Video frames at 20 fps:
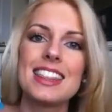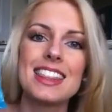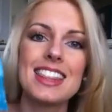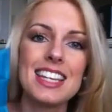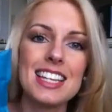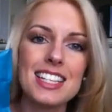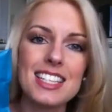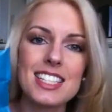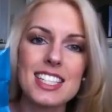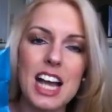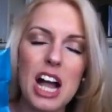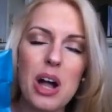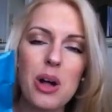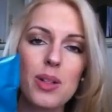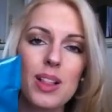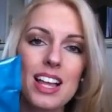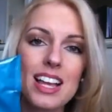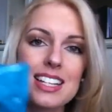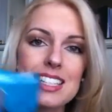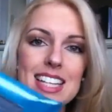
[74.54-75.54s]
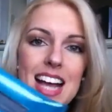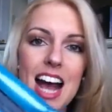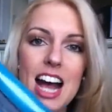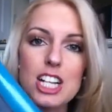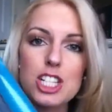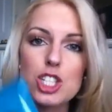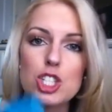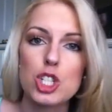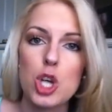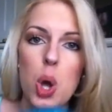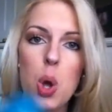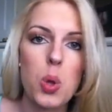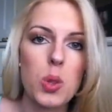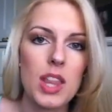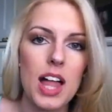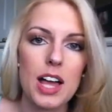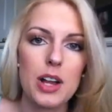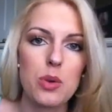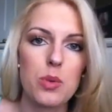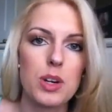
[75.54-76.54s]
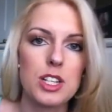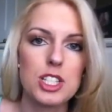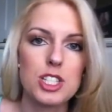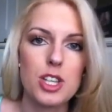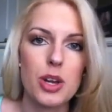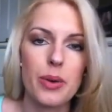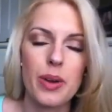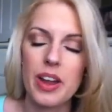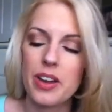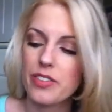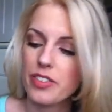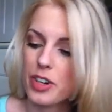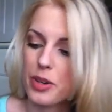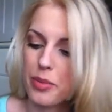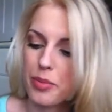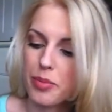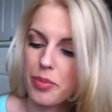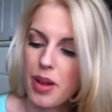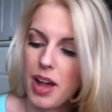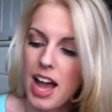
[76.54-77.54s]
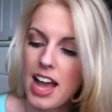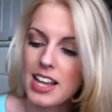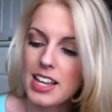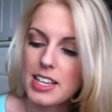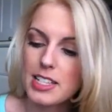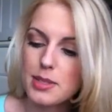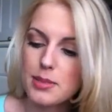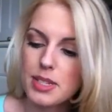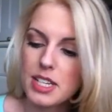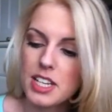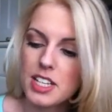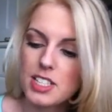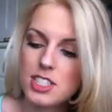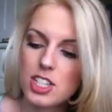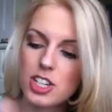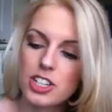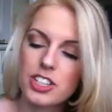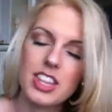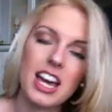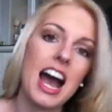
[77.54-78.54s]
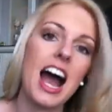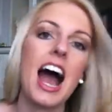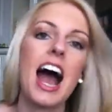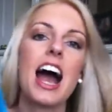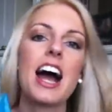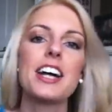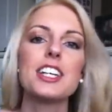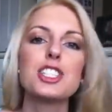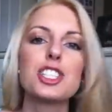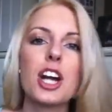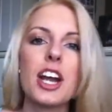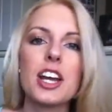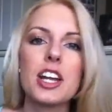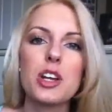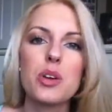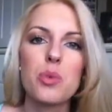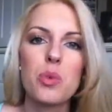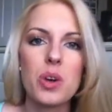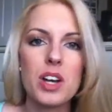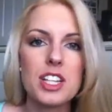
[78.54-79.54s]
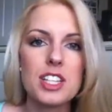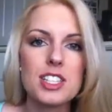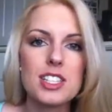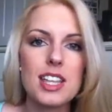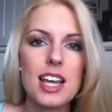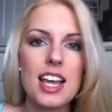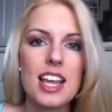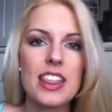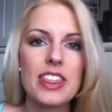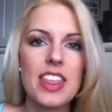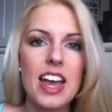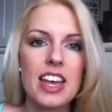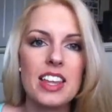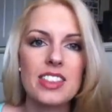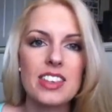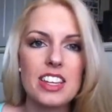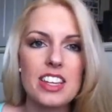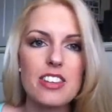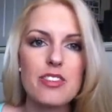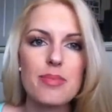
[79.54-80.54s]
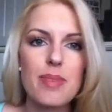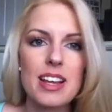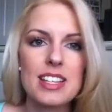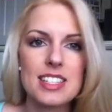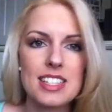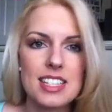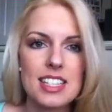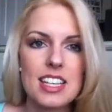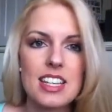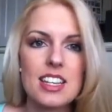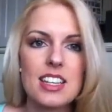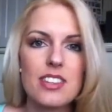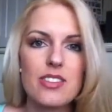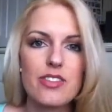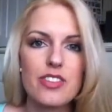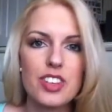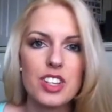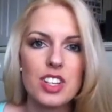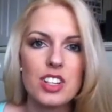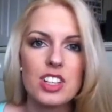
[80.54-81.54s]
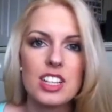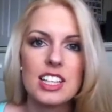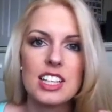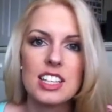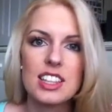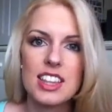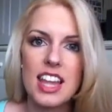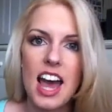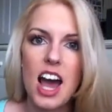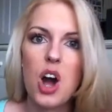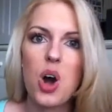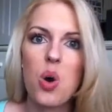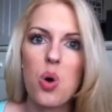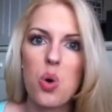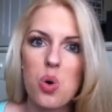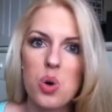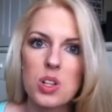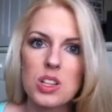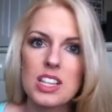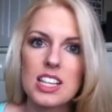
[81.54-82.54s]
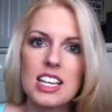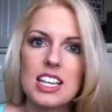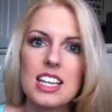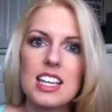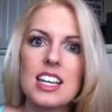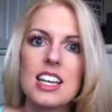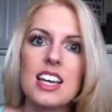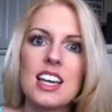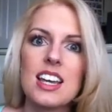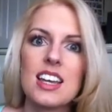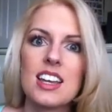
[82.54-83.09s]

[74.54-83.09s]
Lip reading: These towelettes I don't like whatsoever. I guess because they're the hydrating ones and they leave my skin feeling that oily.